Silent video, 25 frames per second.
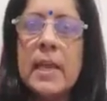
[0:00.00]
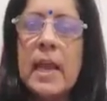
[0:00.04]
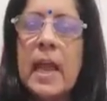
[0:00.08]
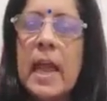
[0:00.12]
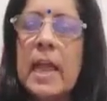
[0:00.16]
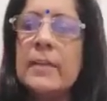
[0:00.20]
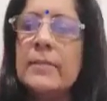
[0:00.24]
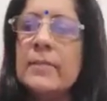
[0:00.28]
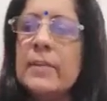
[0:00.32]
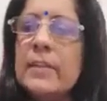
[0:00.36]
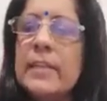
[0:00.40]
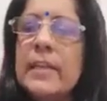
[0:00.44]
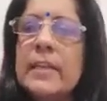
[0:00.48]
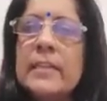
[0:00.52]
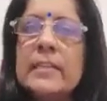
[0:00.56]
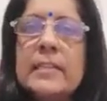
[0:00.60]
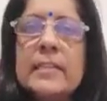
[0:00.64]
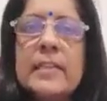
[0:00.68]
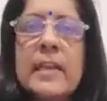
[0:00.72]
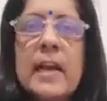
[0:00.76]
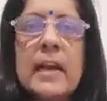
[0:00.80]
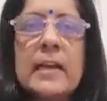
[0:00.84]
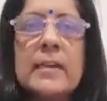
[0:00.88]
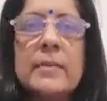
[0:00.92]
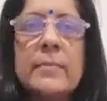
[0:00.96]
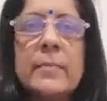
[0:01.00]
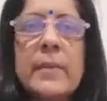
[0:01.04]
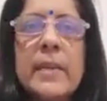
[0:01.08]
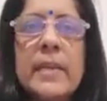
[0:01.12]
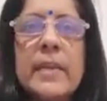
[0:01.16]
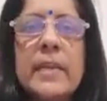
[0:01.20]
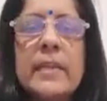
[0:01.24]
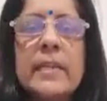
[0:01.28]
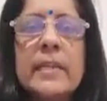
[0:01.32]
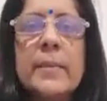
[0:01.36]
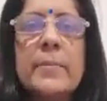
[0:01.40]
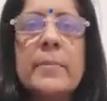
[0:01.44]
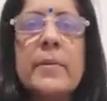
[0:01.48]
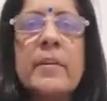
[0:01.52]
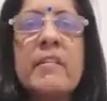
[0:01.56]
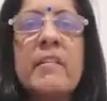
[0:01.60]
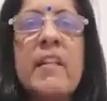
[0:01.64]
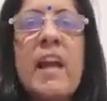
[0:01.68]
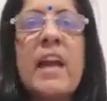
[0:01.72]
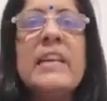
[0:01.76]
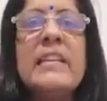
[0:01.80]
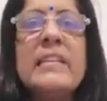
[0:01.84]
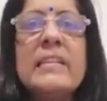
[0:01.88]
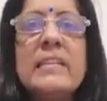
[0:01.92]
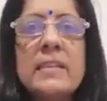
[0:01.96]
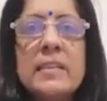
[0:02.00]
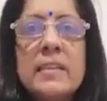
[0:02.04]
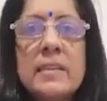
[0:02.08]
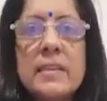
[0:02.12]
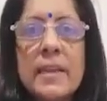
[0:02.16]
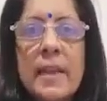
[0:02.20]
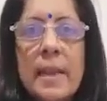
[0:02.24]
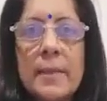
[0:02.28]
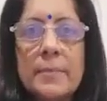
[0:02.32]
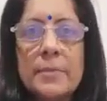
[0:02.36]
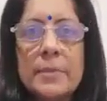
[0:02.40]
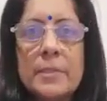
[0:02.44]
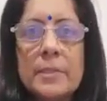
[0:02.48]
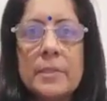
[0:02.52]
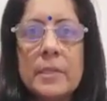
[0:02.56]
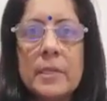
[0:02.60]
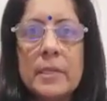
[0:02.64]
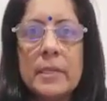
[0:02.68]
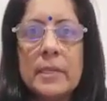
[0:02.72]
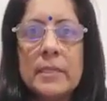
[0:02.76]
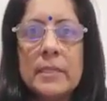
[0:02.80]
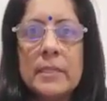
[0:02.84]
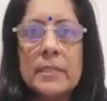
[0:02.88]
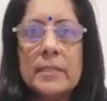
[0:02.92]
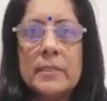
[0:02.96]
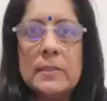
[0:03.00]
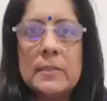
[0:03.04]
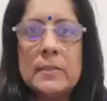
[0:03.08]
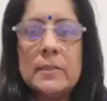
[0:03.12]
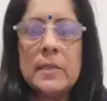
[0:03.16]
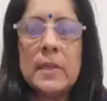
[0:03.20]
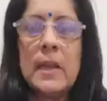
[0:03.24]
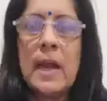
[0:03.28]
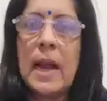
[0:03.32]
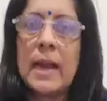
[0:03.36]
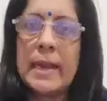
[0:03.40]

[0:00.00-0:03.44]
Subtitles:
I will then start making them write in capital letters.